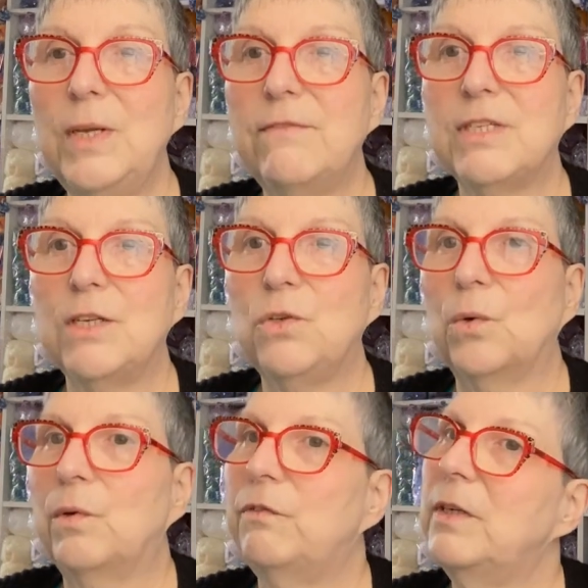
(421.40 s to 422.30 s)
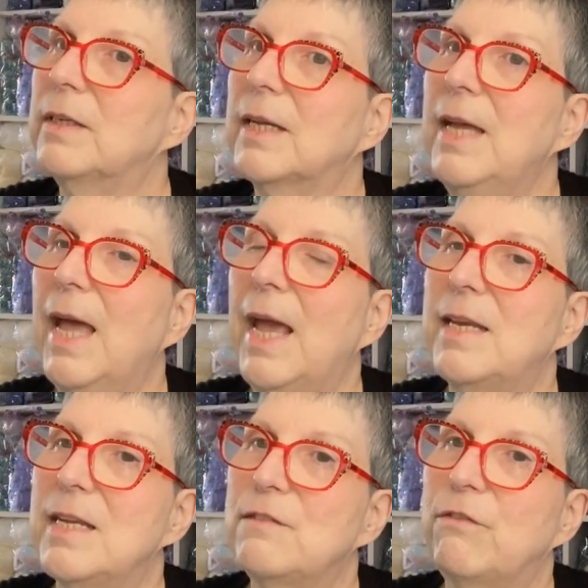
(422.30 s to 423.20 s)
lives in Norfolk,
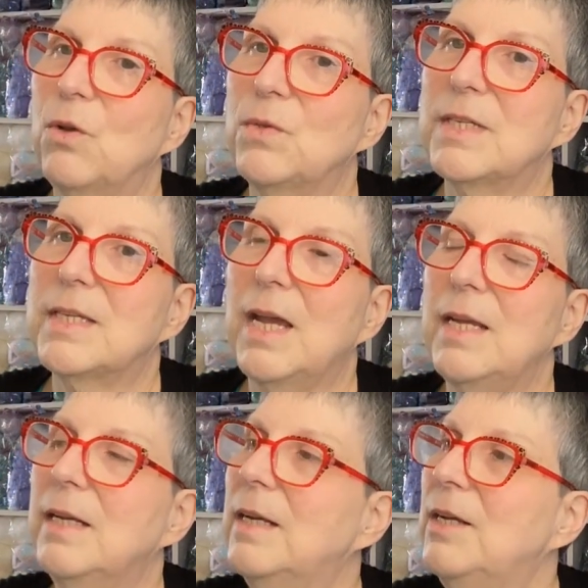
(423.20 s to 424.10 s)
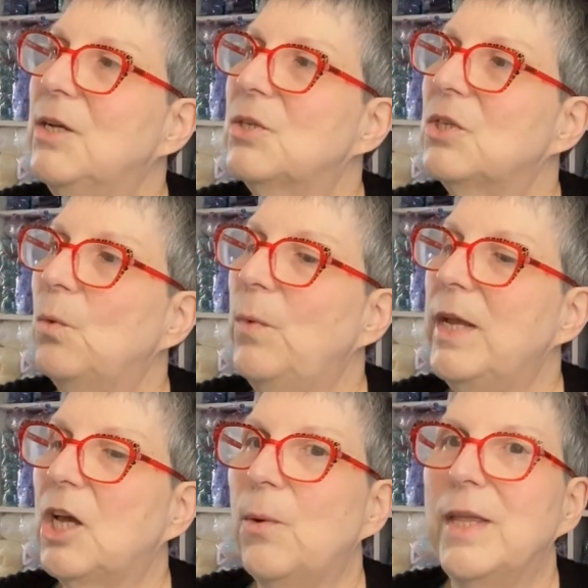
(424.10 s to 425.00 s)
and his fiance. So we're
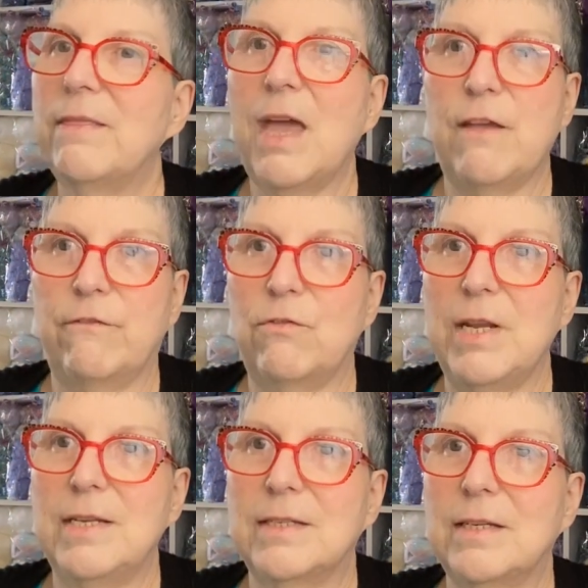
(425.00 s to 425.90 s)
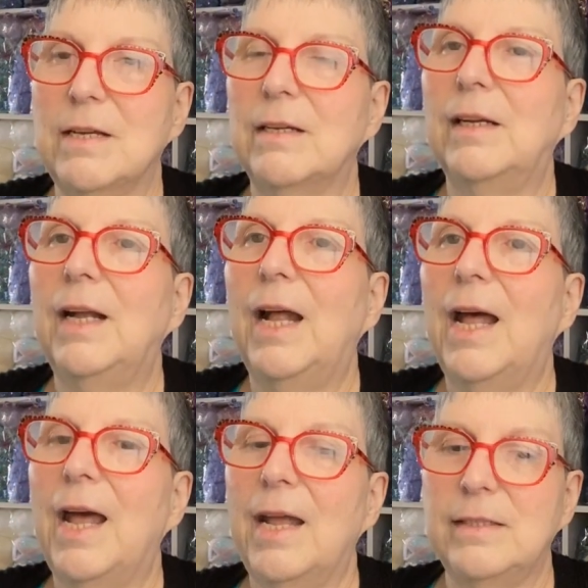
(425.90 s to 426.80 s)
going there for Easter.
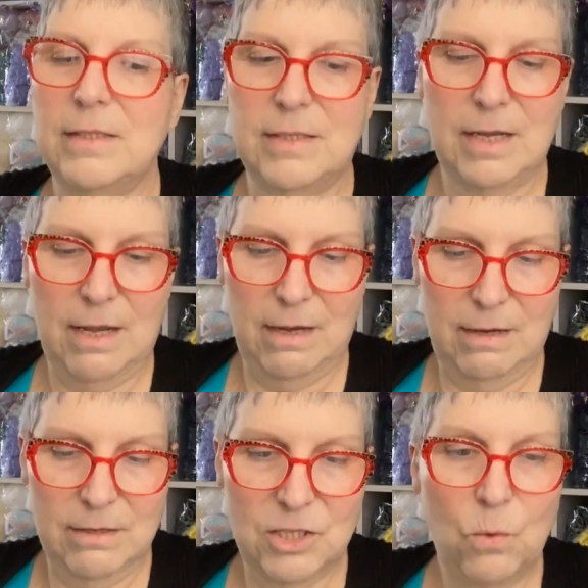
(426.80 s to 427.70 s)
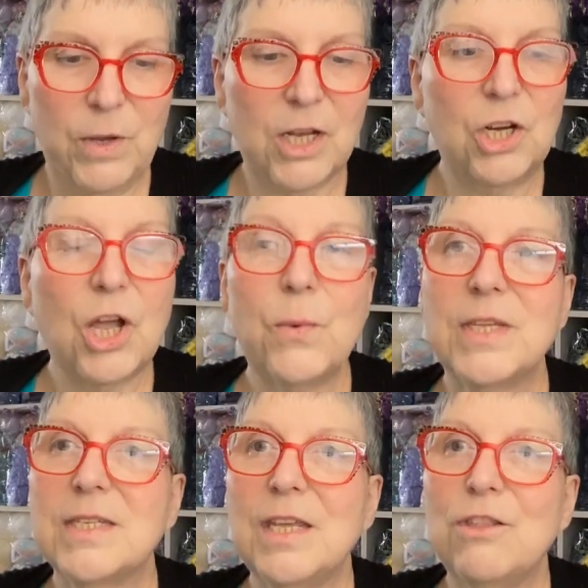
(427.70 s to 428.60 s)
And so we're going to go
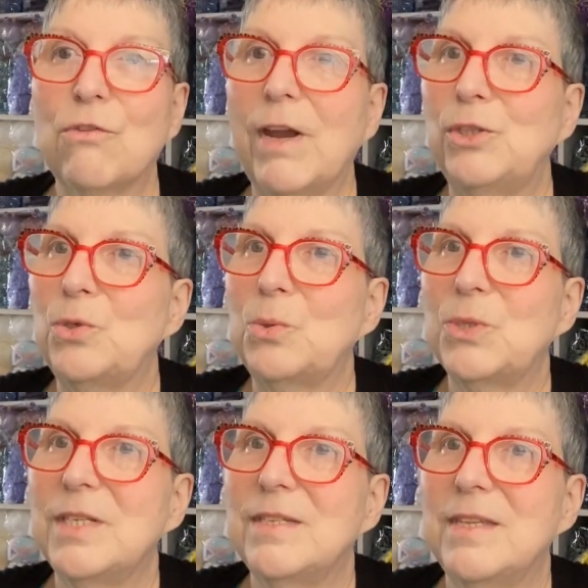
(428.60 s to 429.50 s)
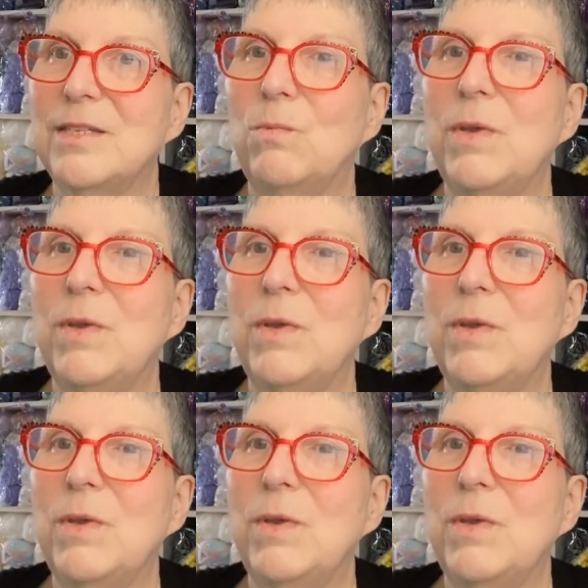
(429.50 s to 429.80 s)
and see the granddaughters this